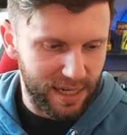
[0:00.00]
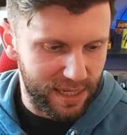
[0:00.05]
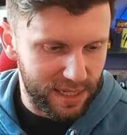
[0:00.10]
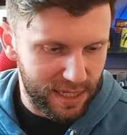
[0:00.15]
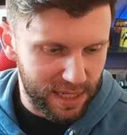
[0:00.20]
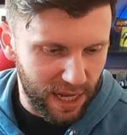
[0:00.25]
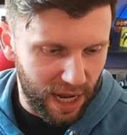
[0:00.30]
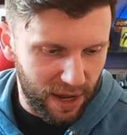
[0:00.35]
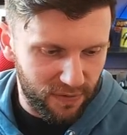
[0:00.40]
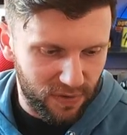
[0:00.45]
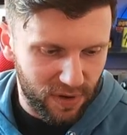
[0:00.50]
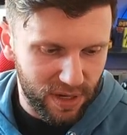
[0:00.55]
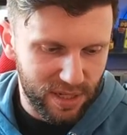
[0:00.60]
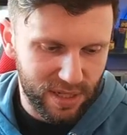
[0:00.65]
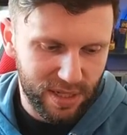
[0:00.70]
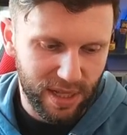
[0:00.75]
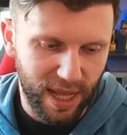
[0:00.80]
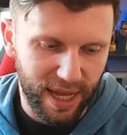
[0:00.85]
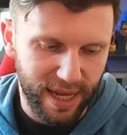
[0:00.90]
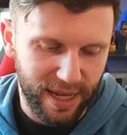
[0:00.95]
and stuff,"
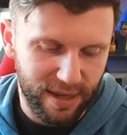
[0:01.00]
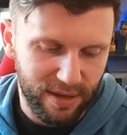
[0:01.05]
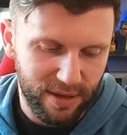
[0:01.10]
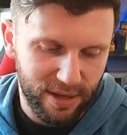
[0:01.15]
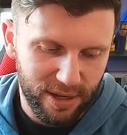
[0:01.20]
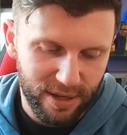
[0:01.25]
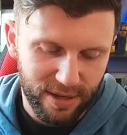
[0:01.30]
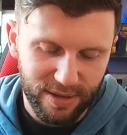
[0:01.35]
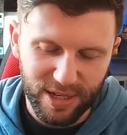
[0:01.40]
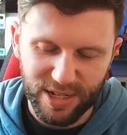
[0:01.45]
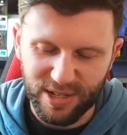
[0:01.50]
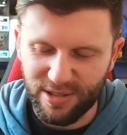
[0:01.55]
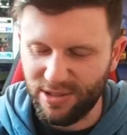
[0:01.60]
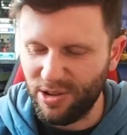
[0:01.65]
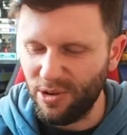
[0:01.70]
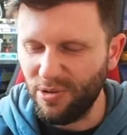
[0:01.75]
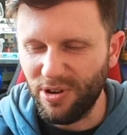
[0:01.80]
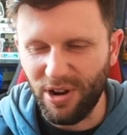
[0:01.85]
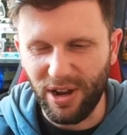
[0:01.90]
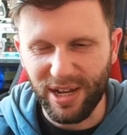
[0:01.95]
because like, just
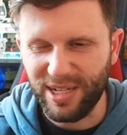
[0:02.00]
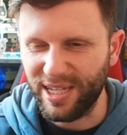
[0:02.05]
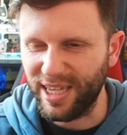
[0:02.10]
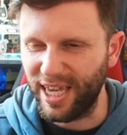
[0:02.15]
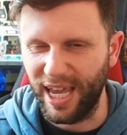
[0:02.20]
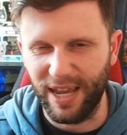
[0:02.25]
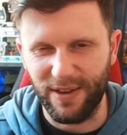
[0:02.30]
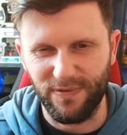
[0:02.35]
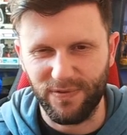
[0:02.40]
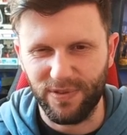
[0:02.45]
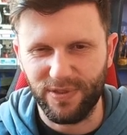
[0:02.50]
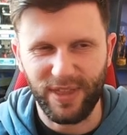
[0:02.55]
do a nice gift.